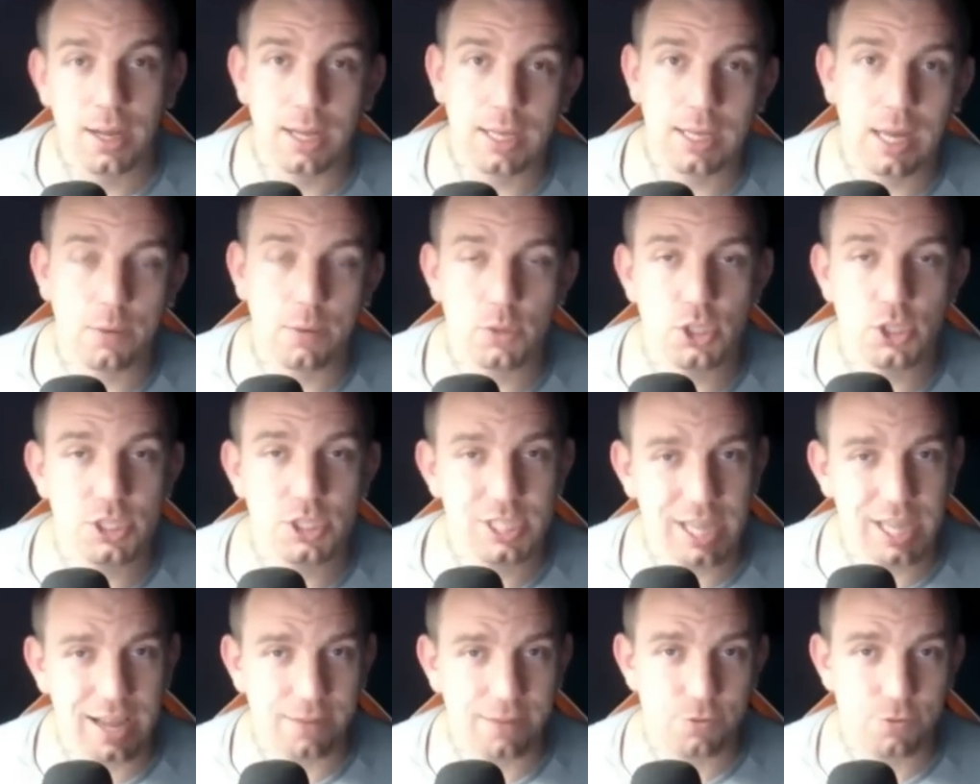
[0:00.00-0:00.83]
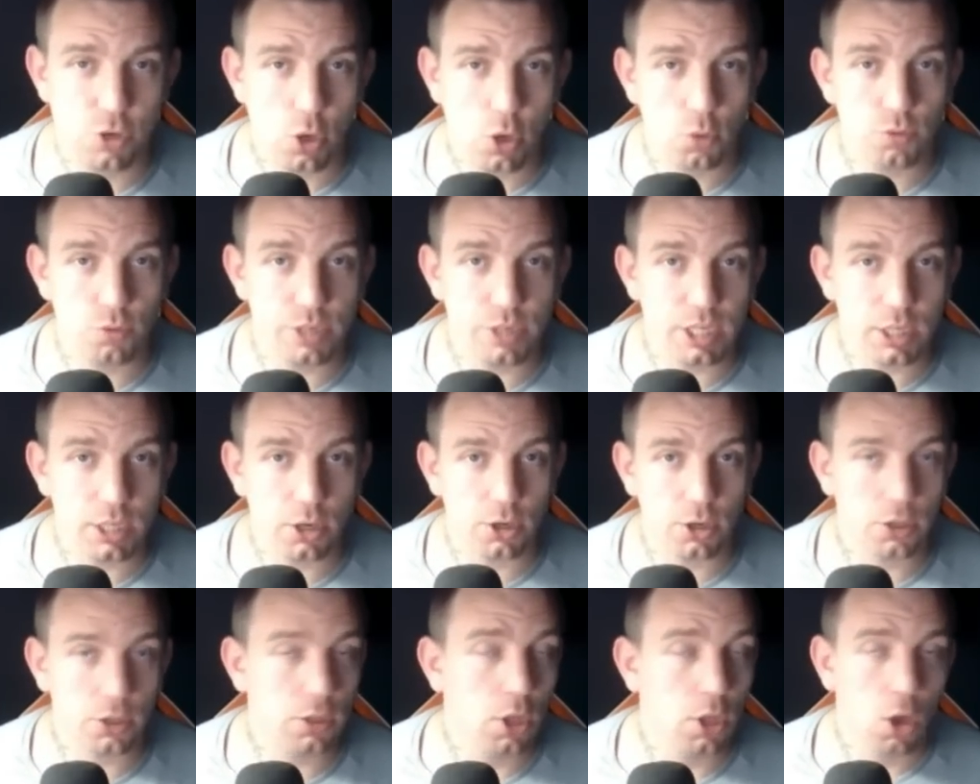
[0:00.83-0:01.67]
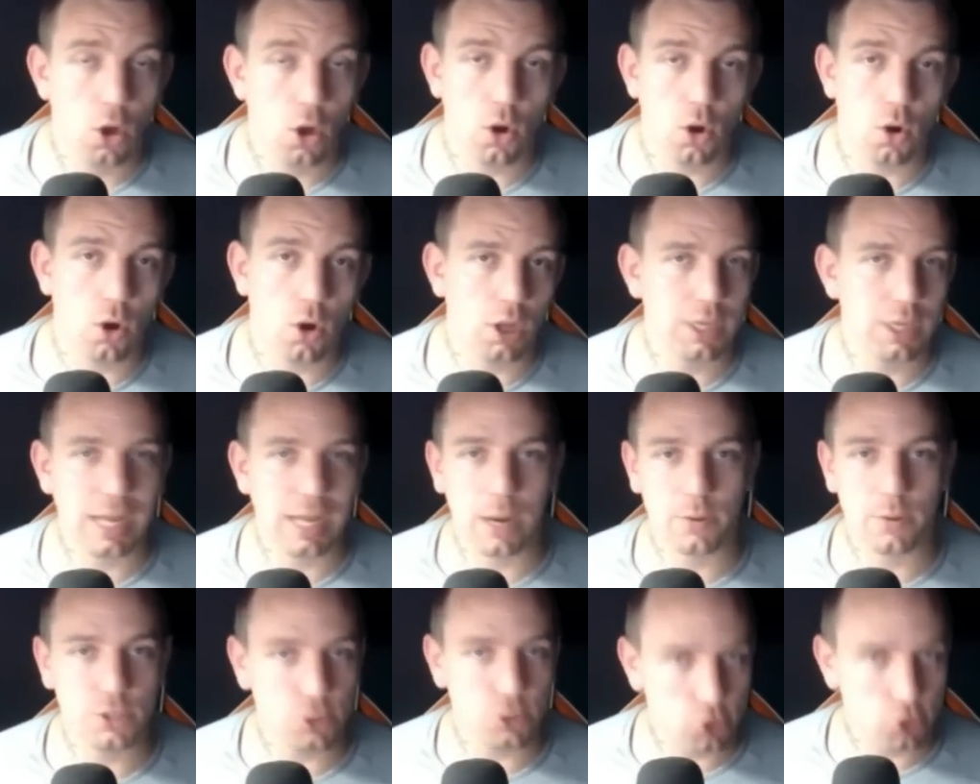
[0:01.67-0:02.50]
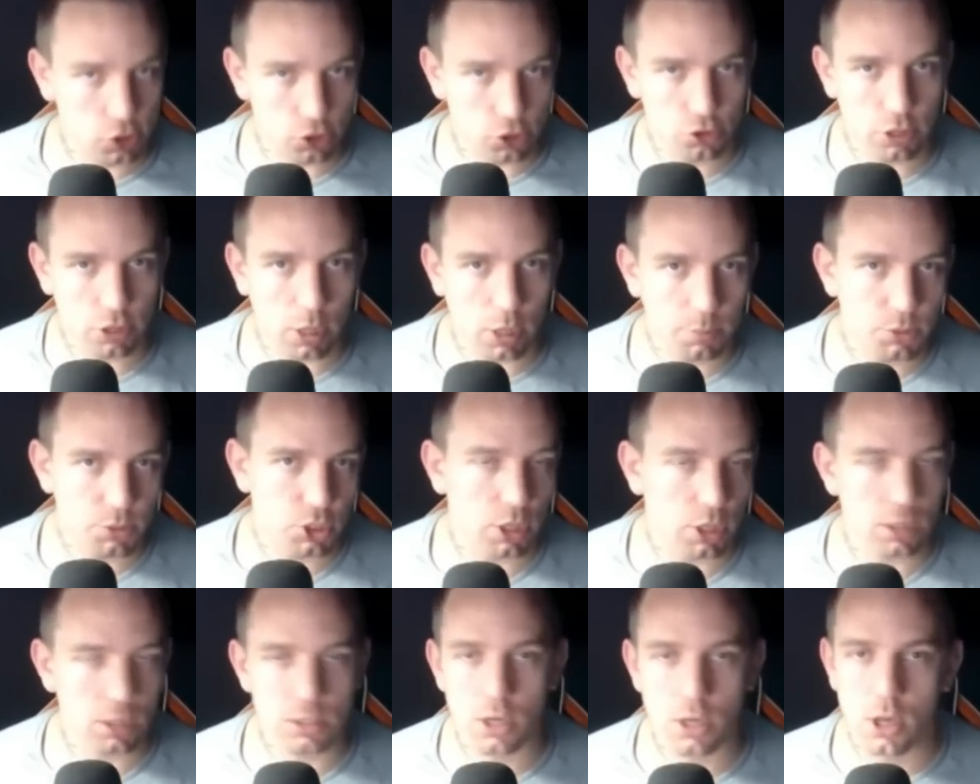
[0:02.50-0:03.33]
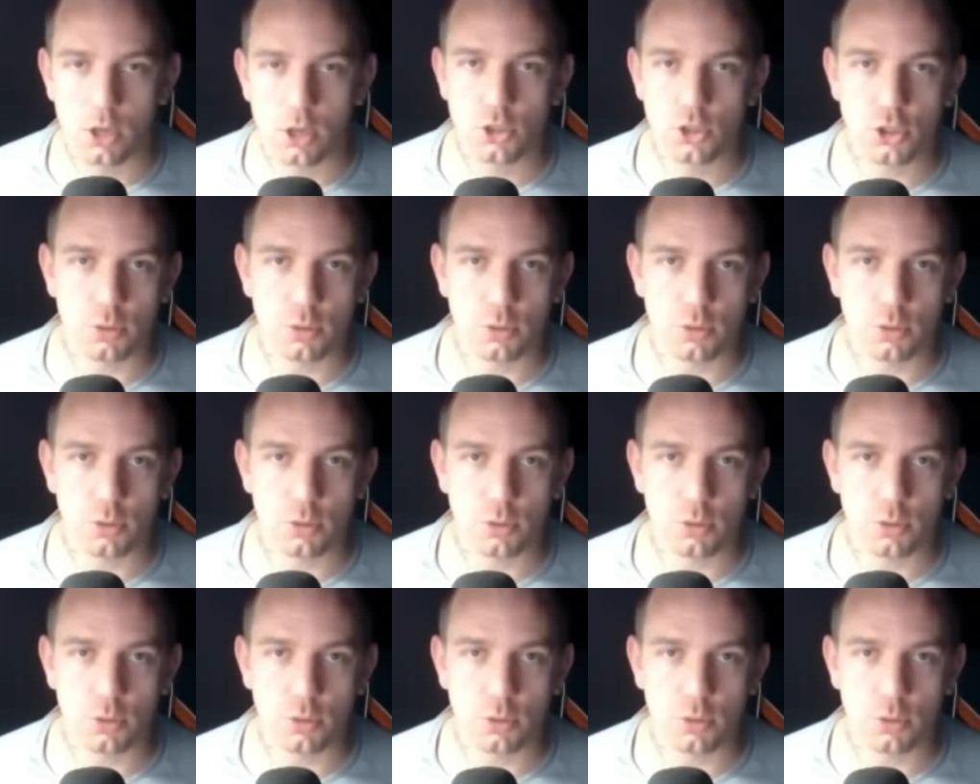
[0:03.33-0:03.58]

allowing you to have no recoil, or allowing you to drop shot,